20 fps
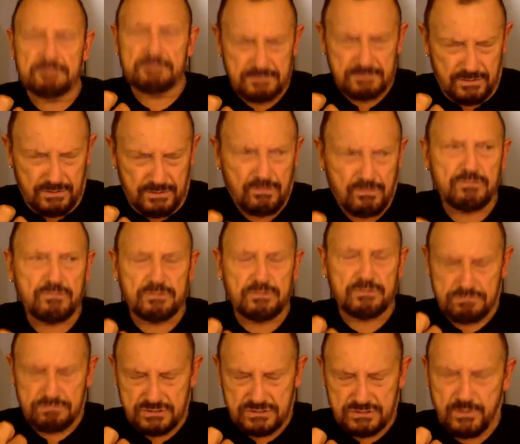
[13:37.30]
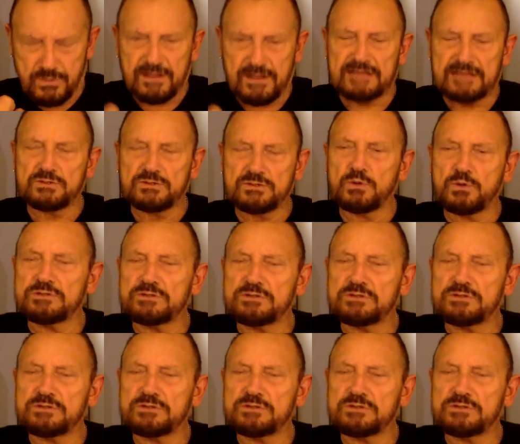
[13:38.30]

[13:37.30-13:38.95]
you know, doing that all the